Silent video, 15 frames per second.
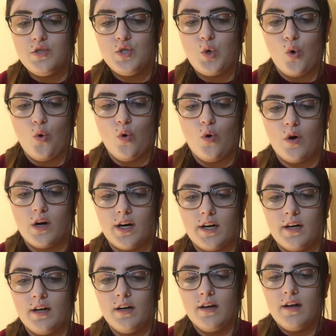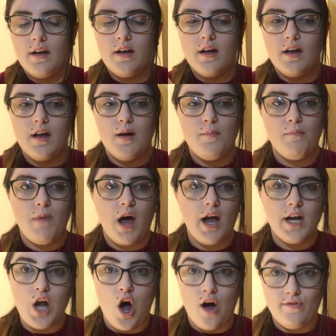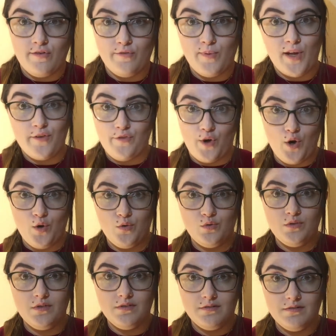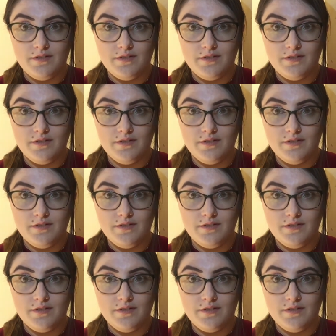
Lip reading: tore mine off of my phone.